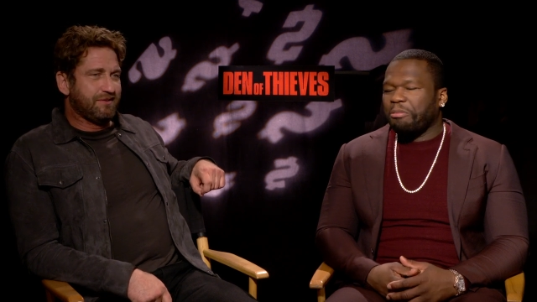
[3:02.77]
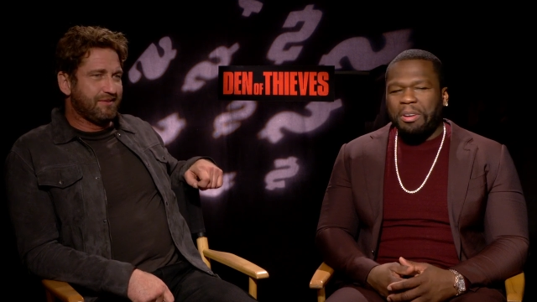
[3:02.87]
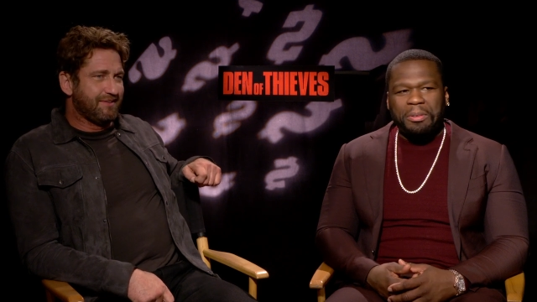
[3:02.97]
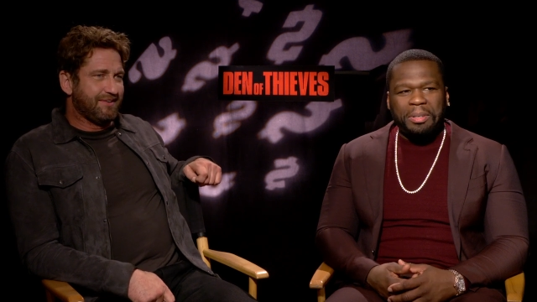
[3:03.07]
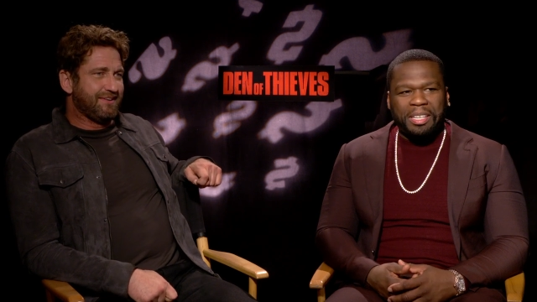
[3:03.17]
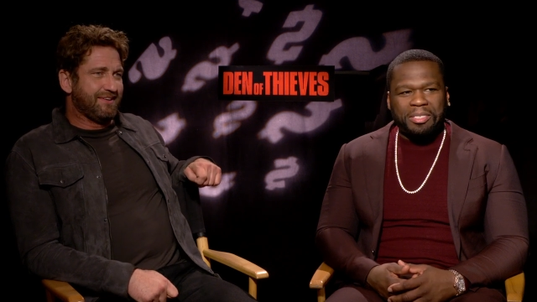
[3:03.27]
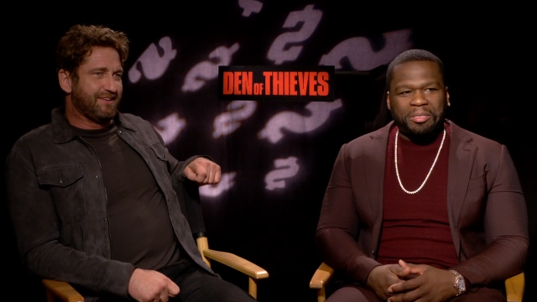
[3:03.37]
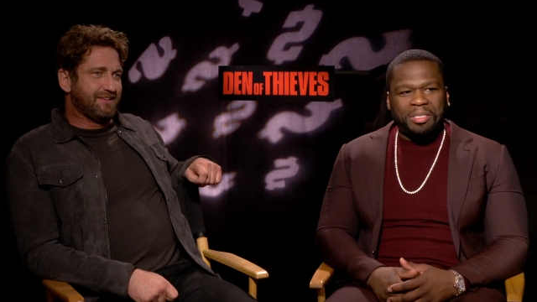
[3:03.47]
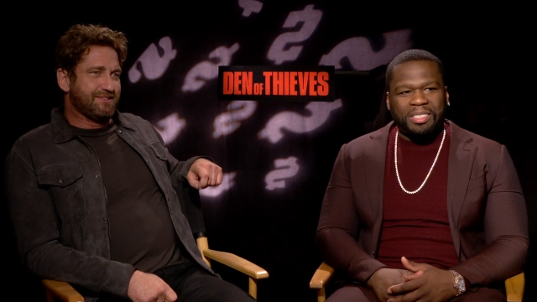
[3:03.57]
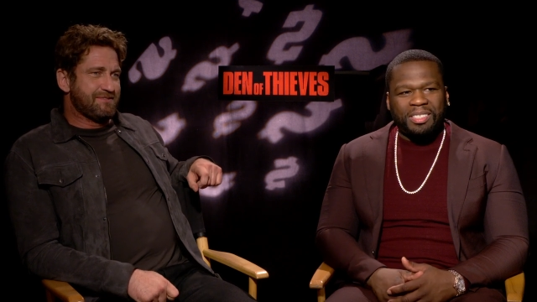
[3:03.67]
Speaker 1: While we
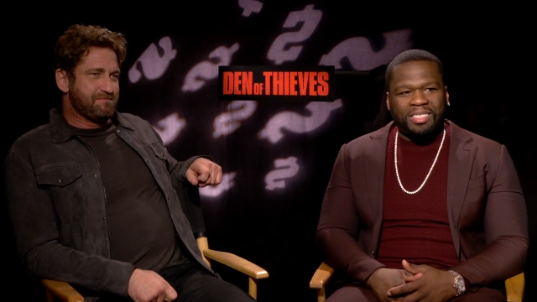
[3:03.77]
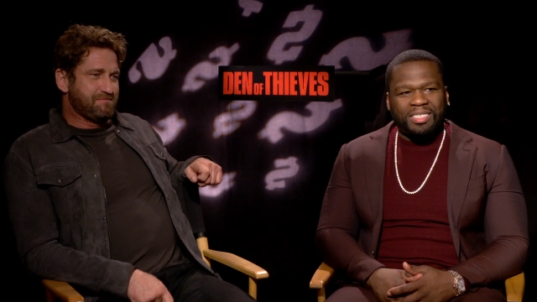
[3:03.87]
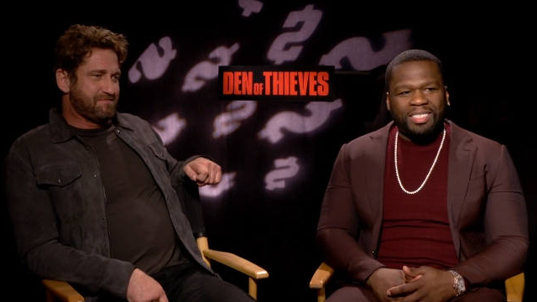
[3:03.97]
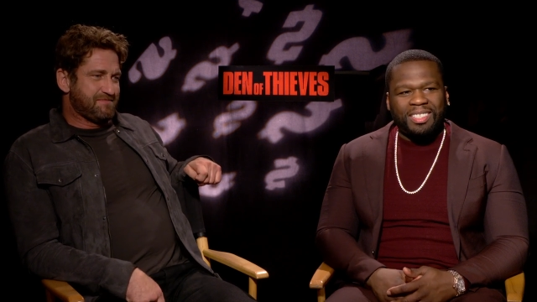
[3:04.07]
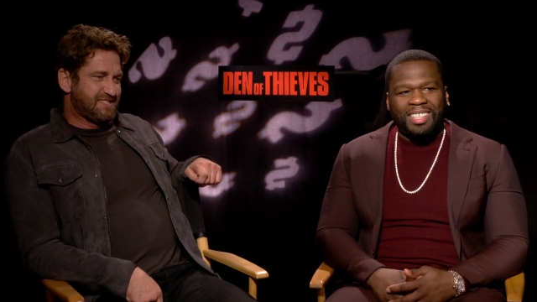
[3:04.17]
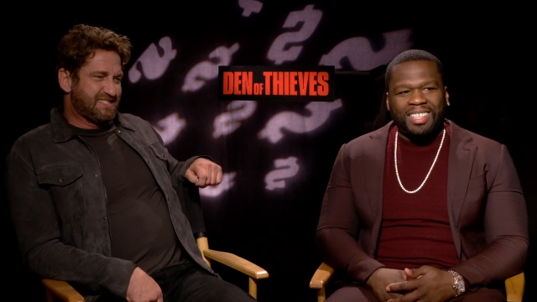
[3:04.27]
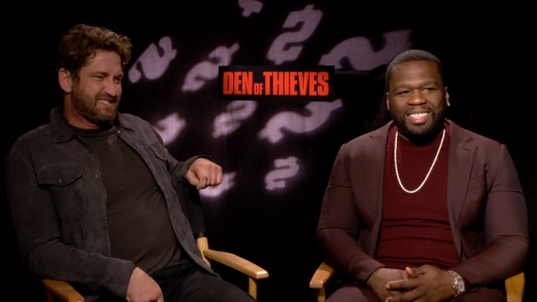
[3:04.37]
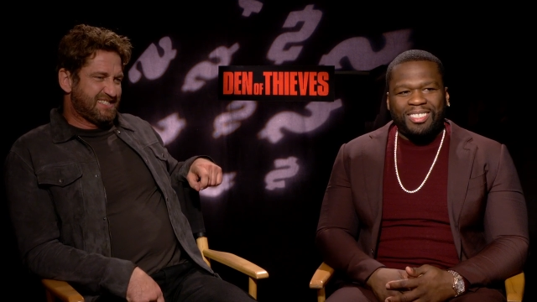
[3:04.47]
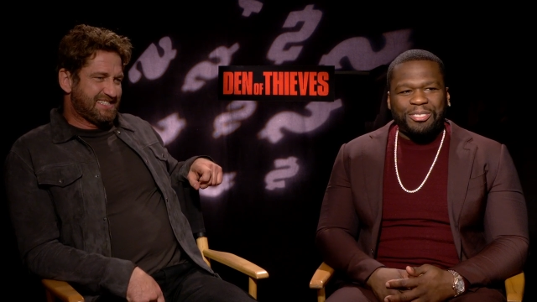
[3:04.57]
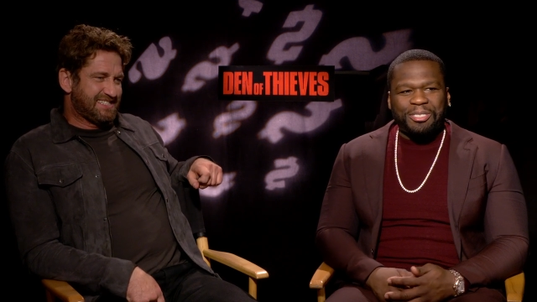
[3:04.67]
actually
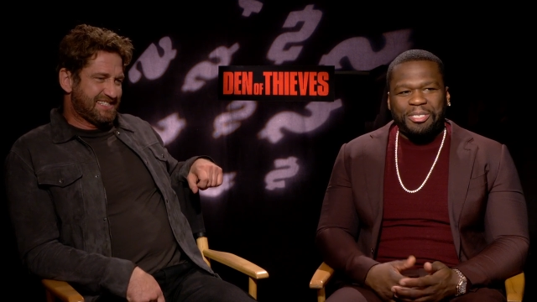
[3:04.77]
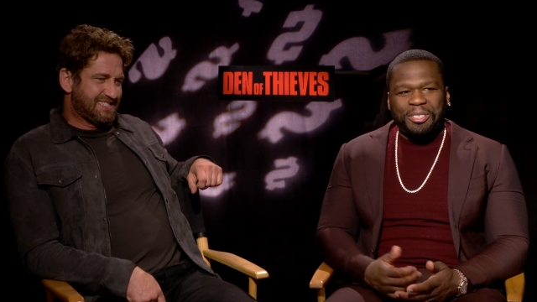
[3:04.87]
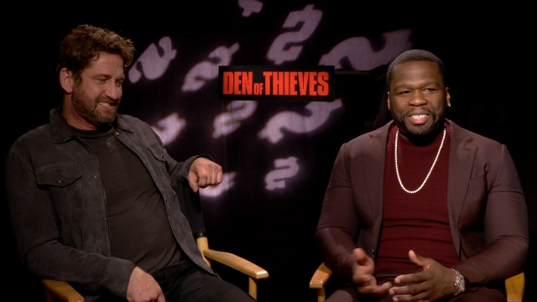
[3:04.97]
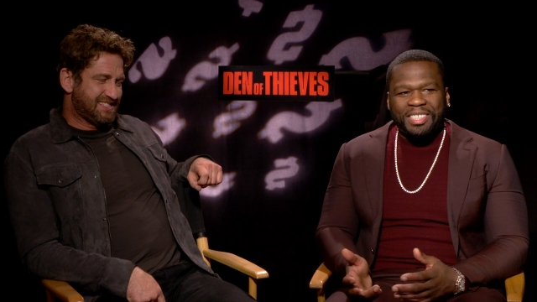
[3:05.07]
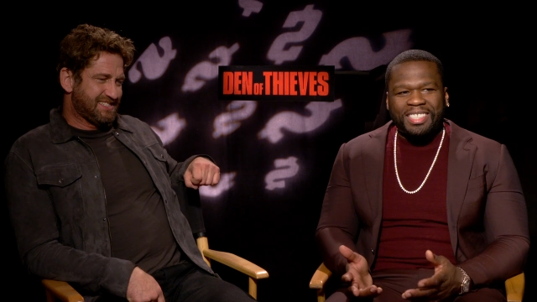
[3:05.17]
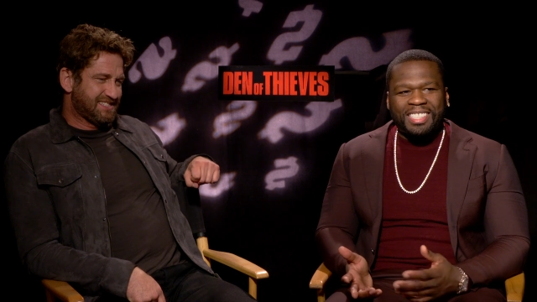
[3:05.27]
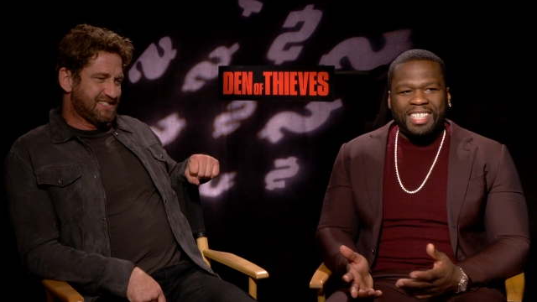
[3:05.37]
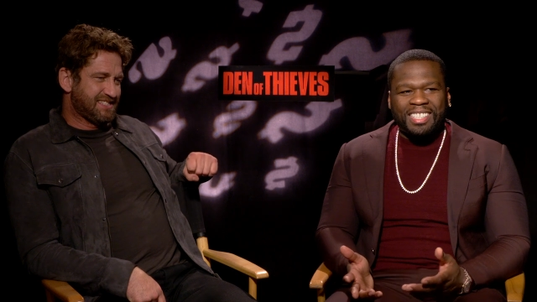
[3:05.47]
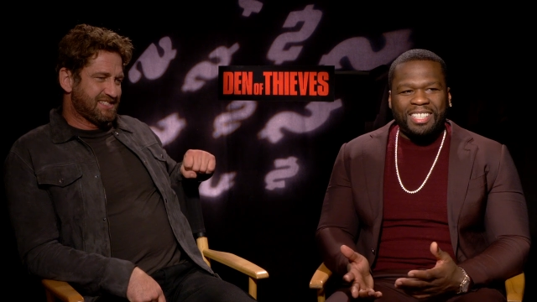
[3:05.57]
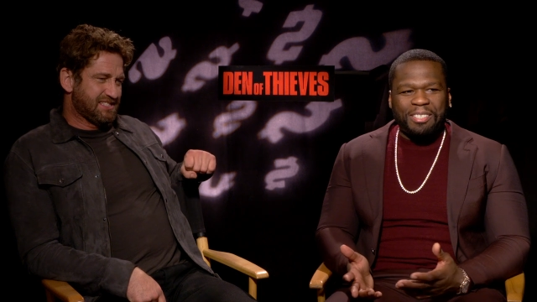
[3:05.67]
we was going, and
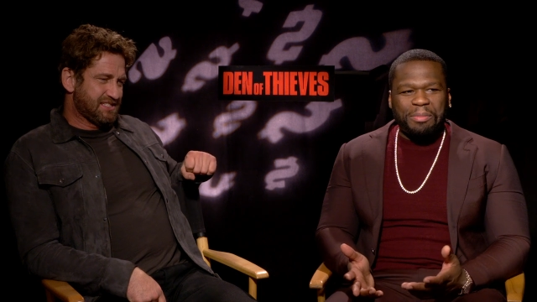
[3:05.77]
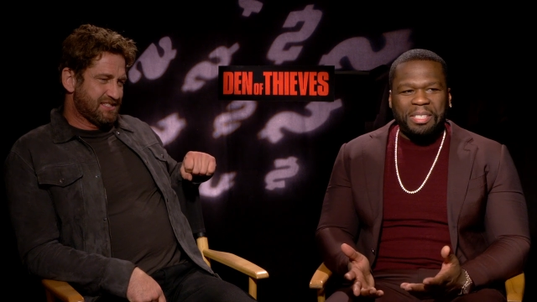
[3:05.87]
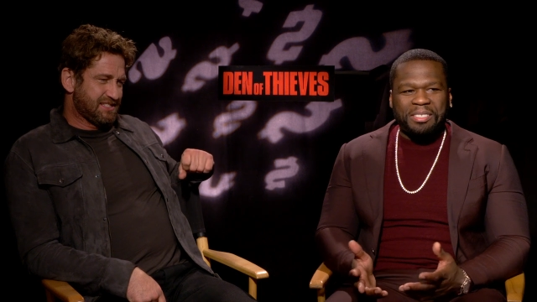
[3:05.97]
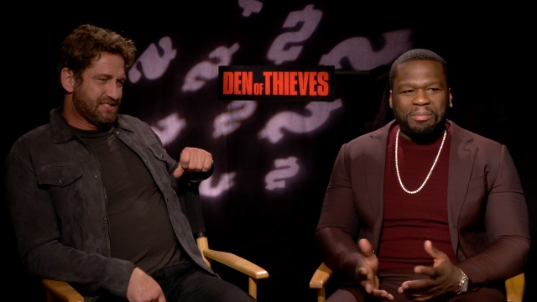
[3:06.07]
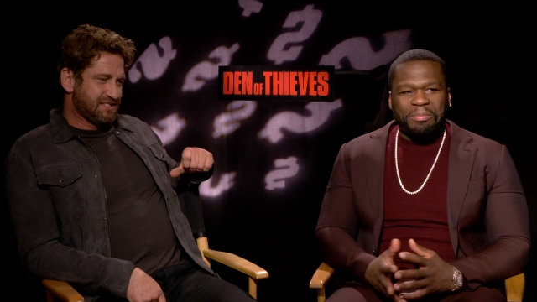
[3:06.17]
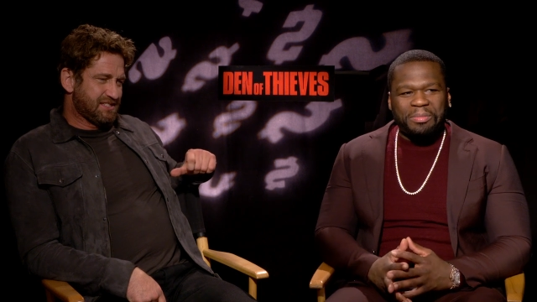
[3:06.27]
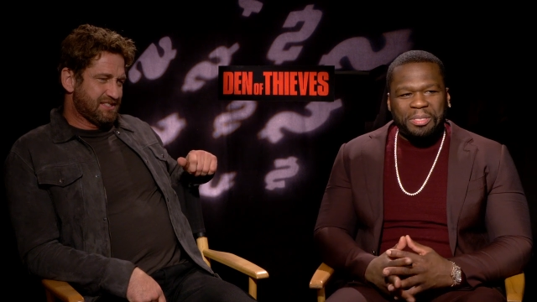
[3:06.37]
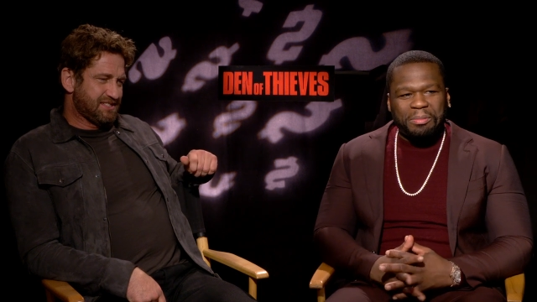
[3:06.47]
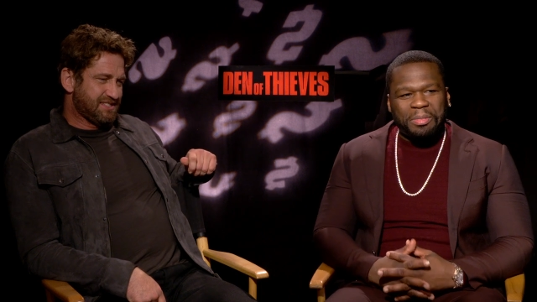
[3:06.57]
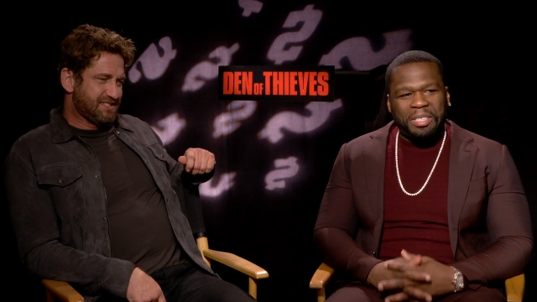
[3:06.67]
they gave me some
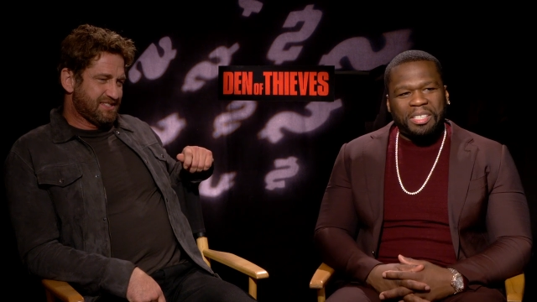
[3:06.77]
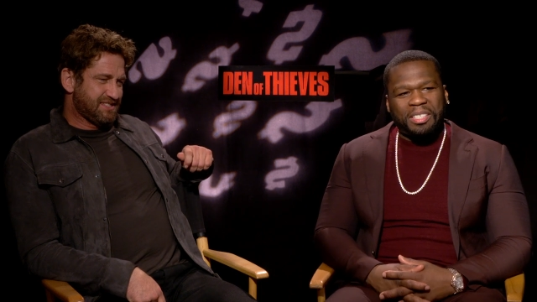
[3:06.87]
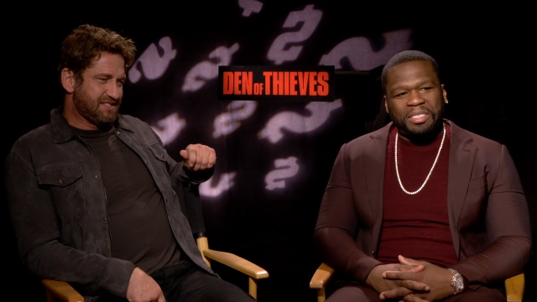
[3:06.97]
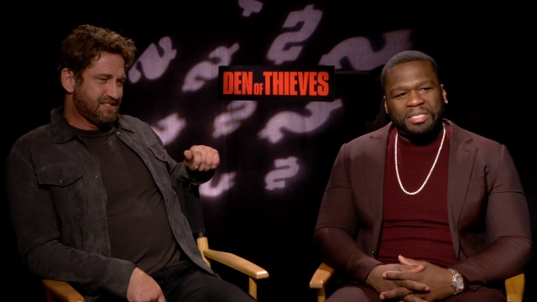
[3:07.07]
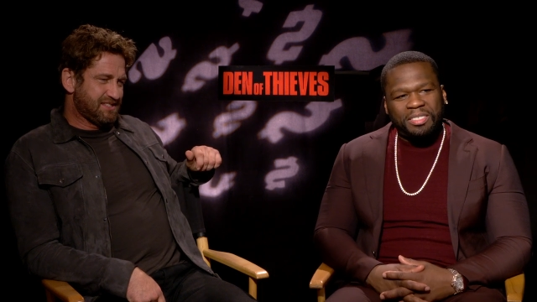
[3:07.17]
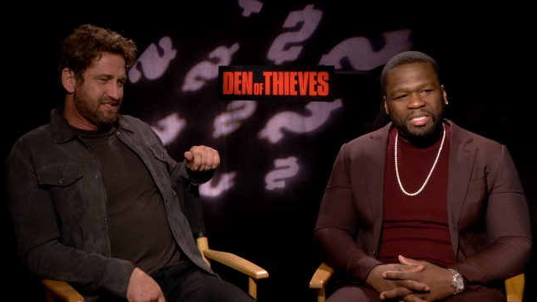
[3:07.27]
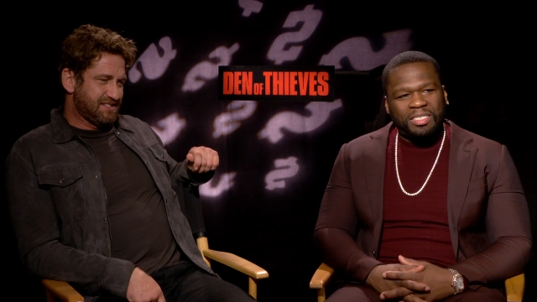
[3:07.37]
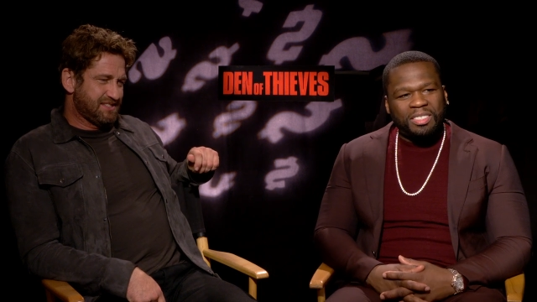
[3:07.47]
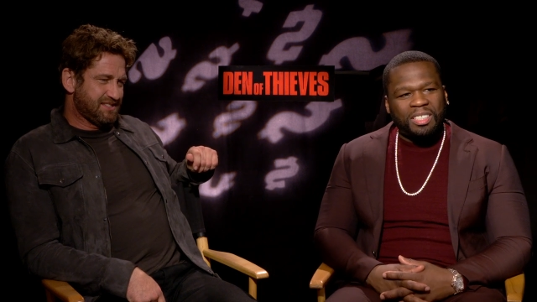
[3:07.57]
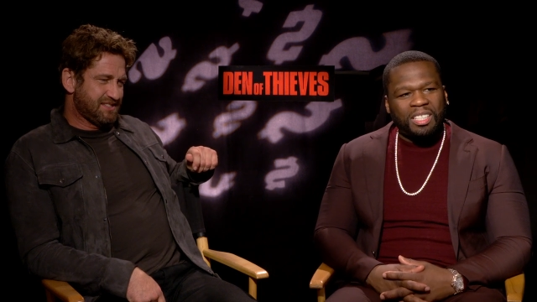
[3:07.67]
some uh,
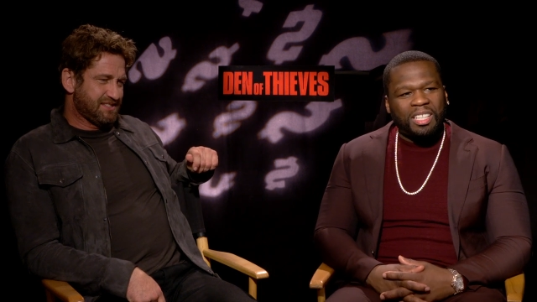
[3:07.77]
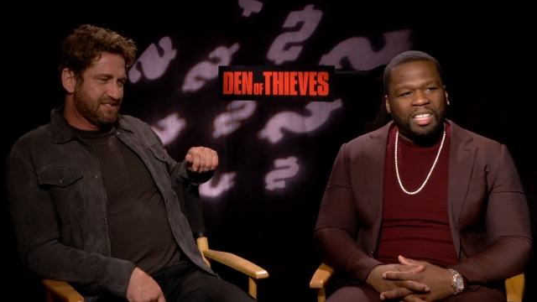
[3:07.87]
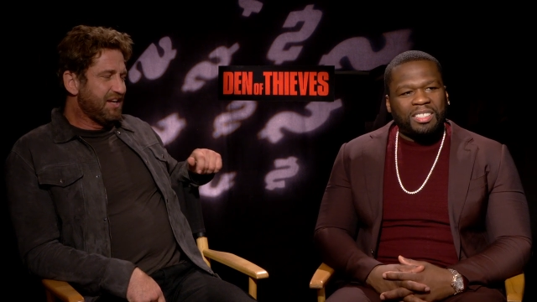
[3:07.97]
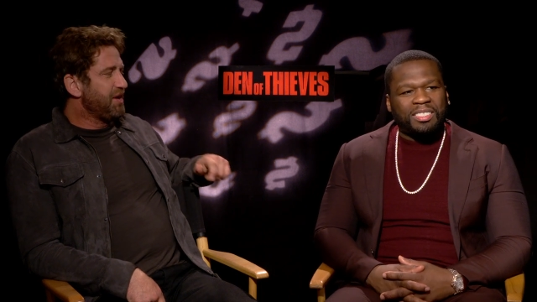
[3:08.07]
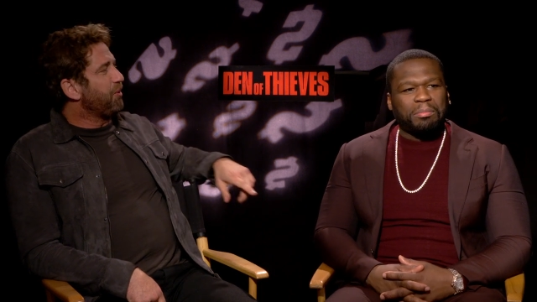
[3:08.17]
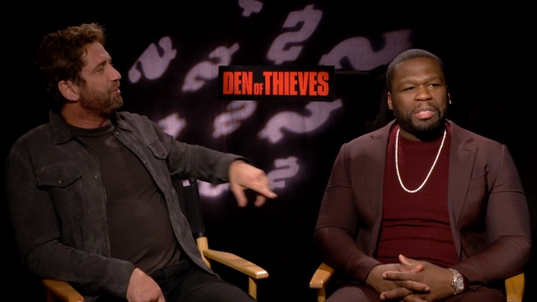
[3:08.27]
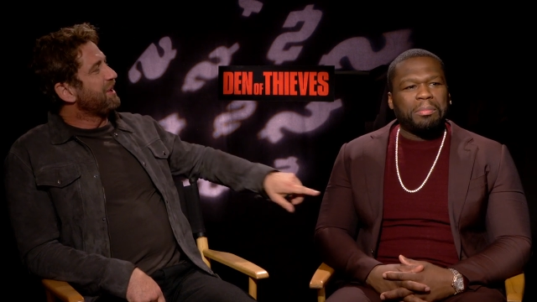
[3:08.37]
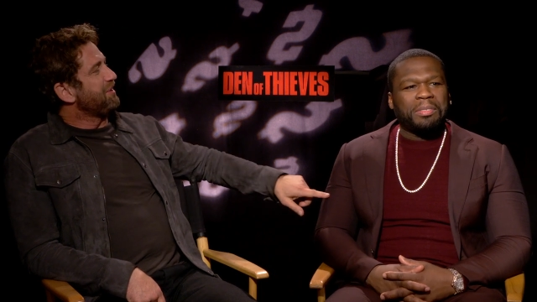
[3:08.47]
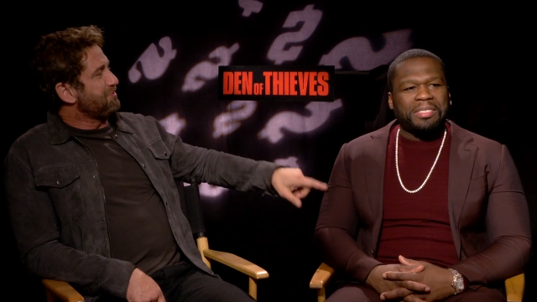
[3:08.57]
some lemons. Yeah,